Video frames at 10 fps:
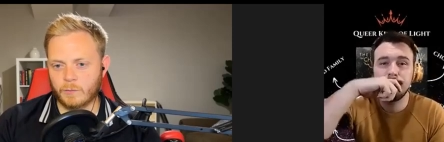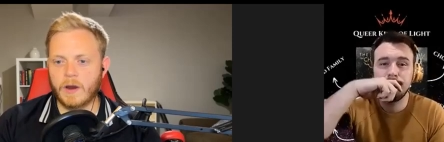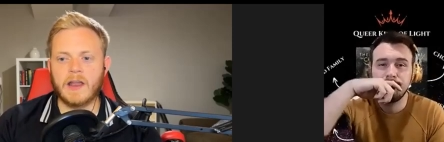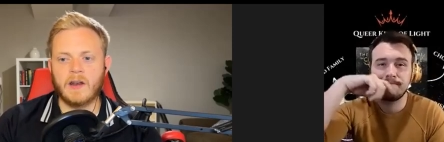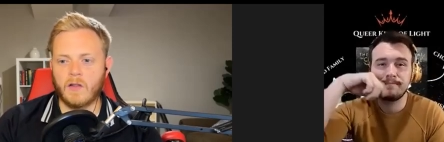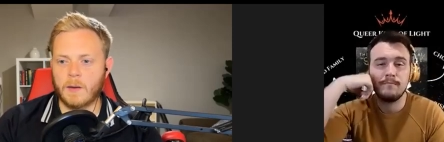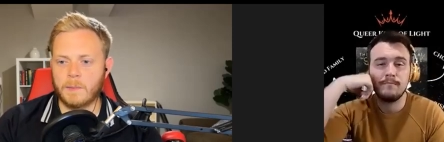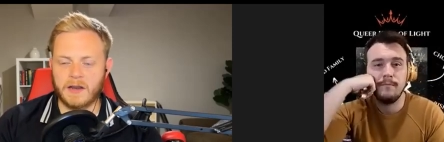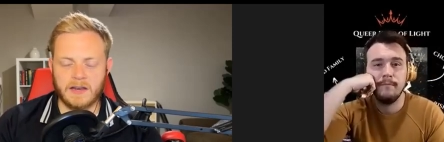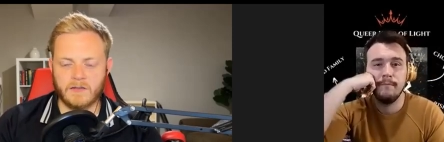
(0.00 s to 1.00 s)
Speaker 1: read a lot,
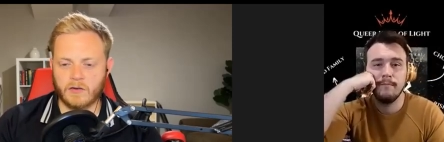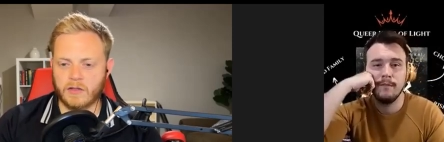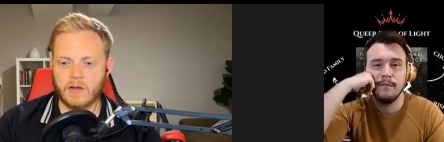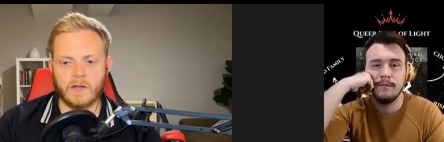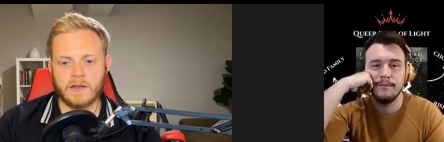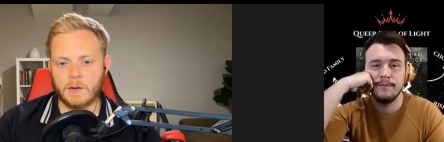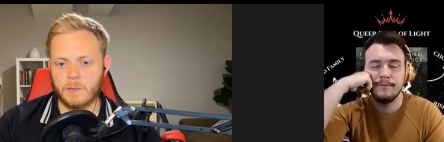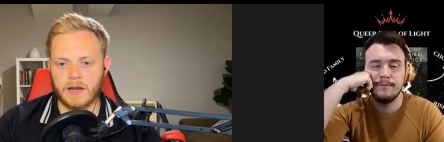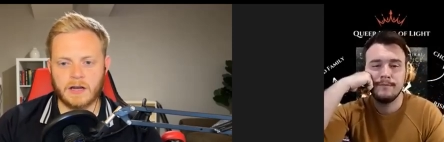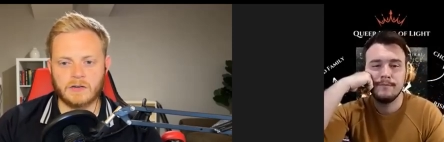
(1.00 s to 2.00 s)
but I never thought that I
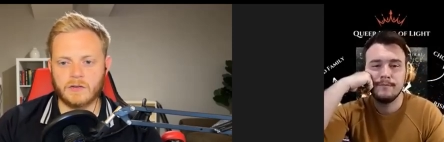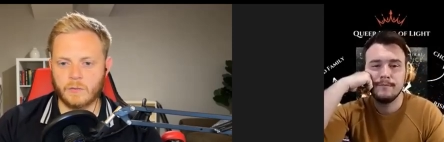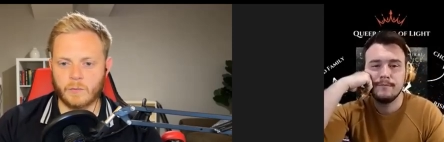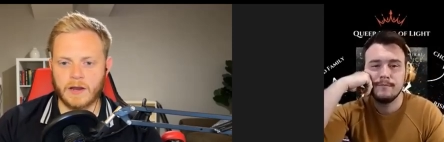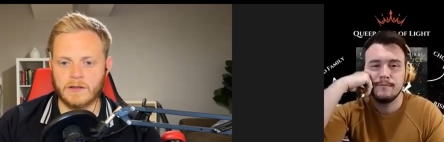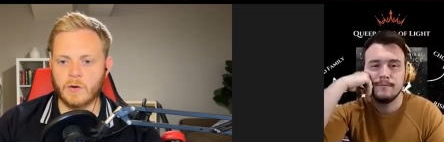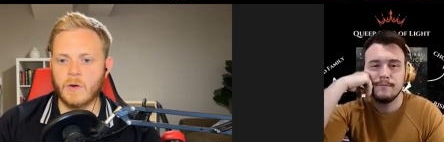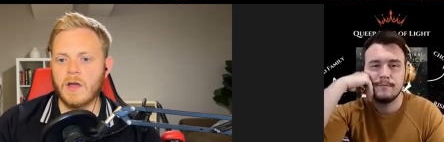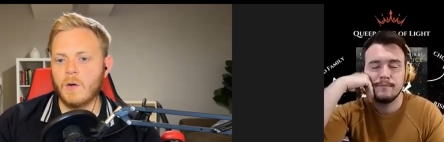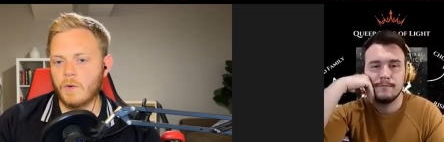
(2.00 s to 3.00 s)
would actually write.
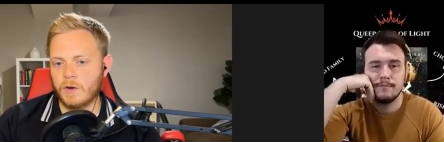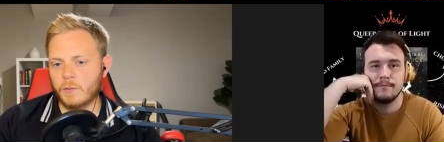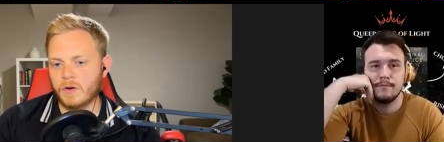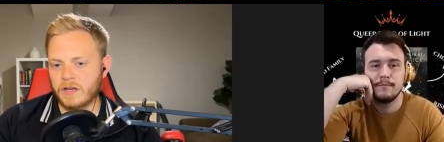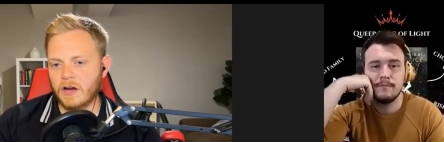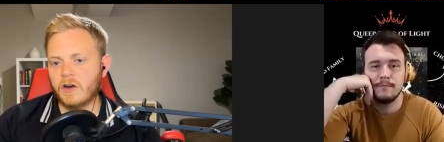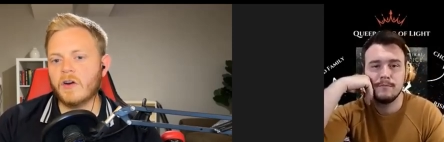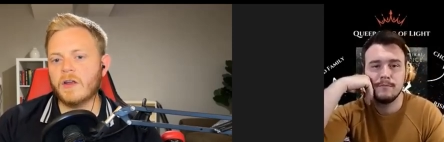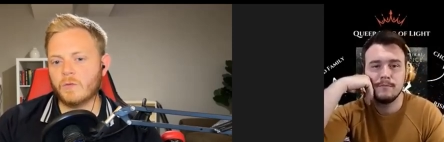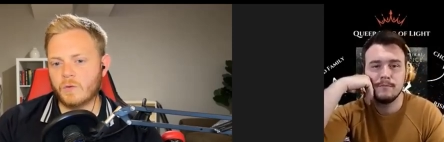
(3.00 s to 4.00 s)
So when you were
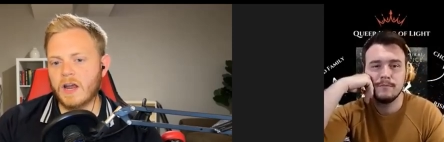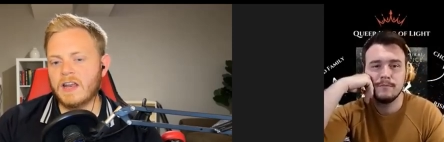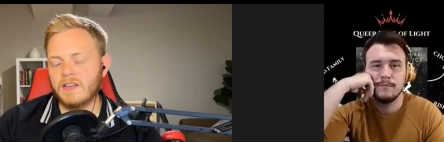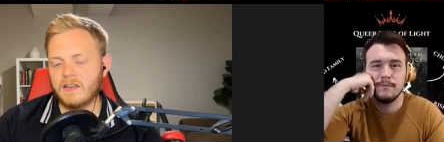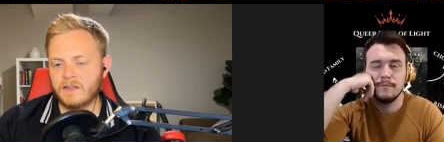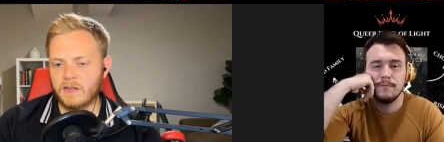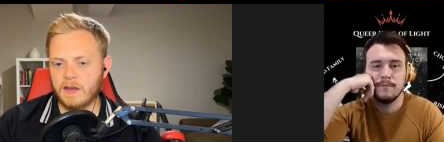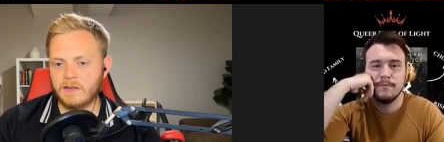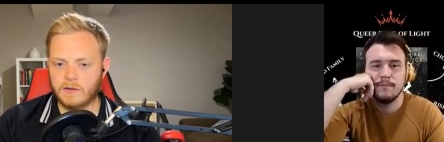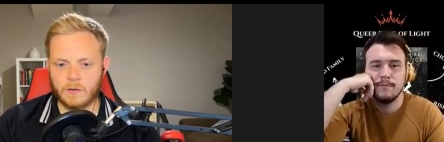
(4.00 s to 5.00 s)
younger and writing these
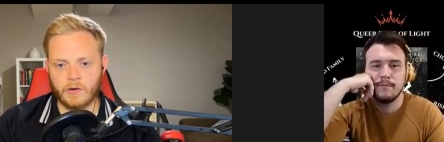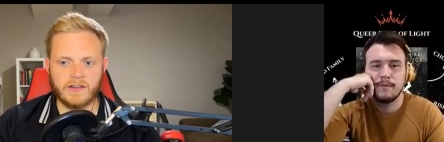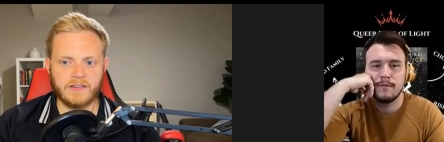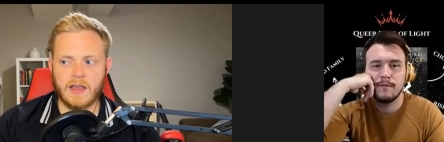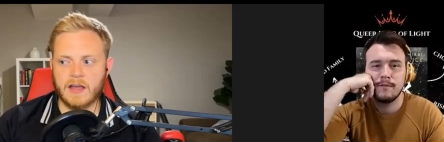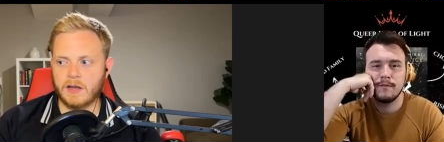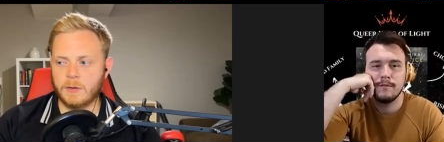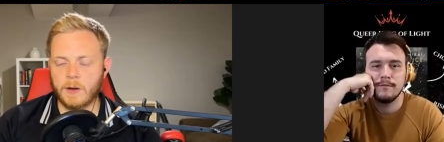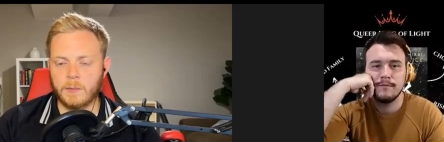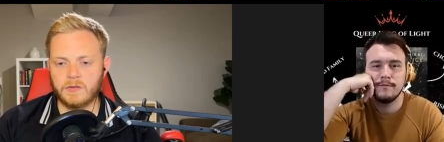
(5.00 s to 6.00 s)
things, and you realized, hey, I
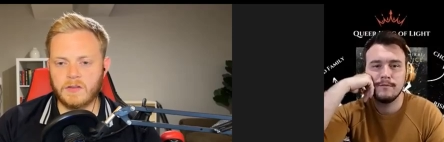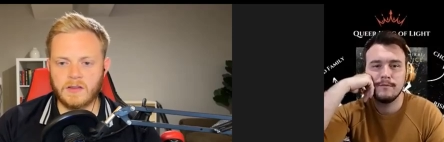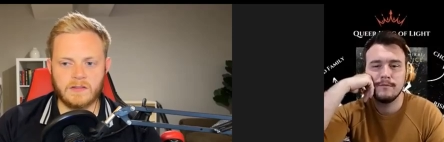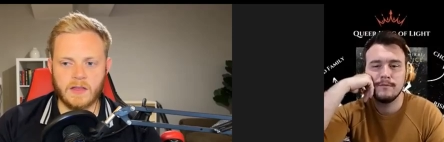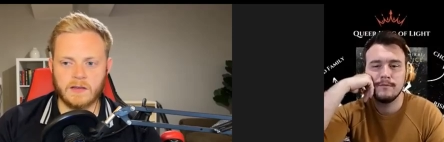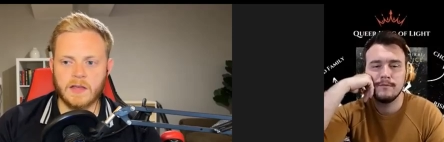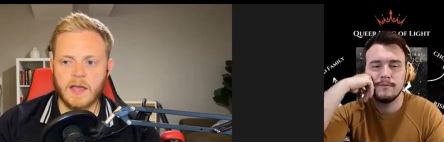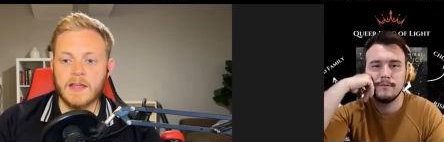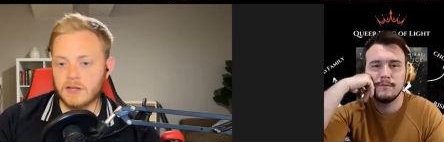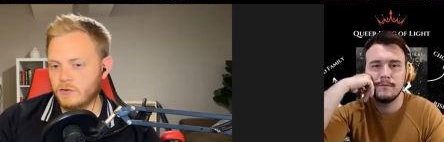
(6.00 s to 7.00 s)
could publish these things,
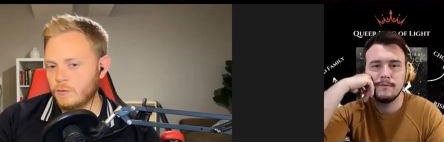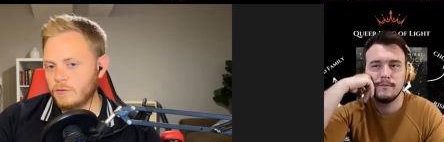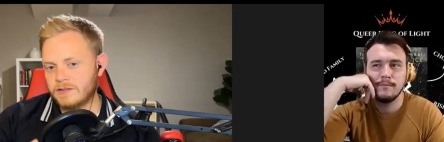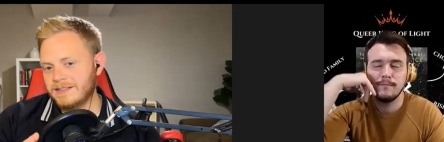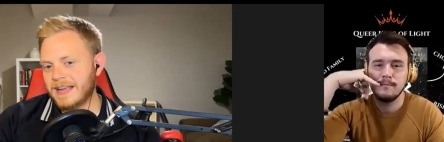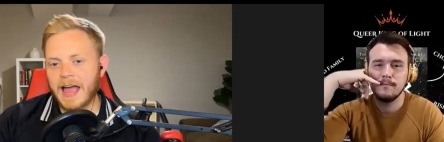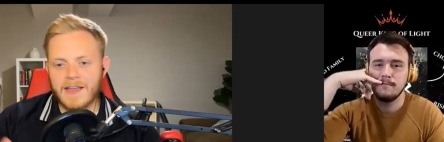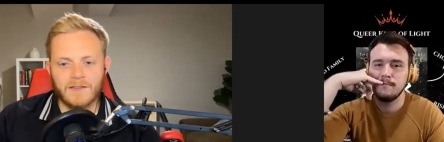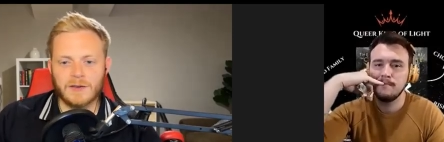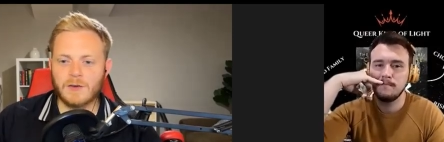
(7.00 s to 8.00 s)
did you just
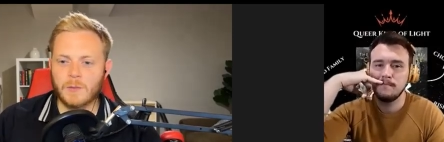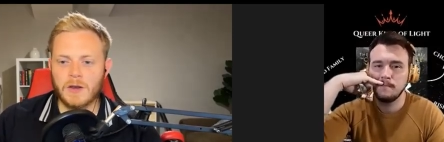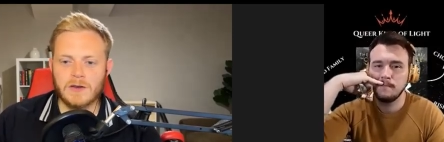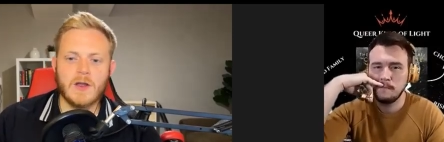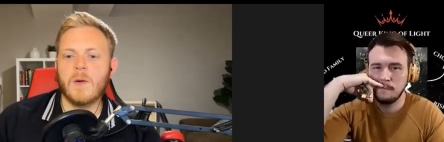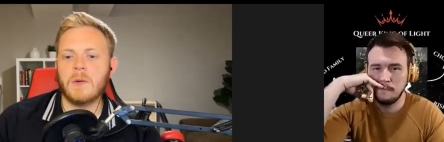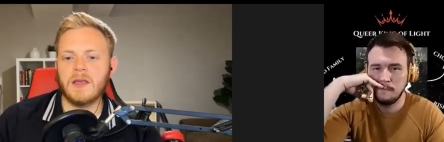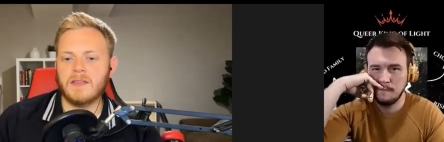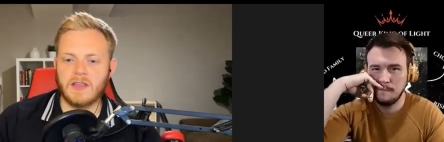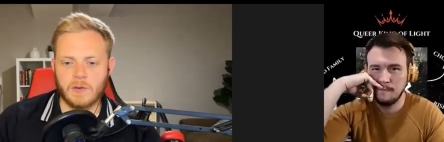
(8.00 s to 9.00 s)
dive into it
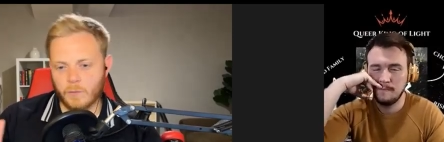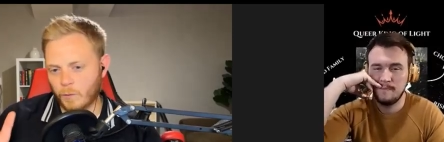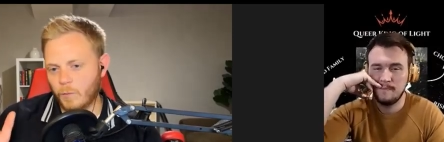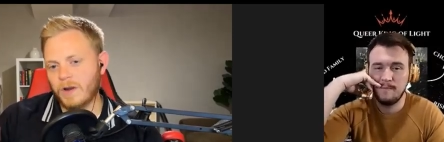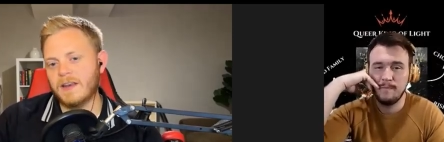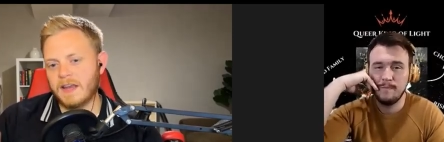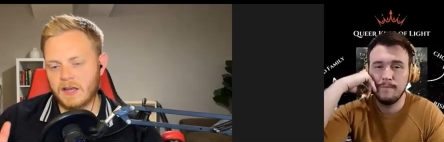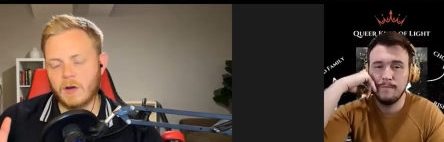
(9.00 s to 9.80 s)
knowing that you were one day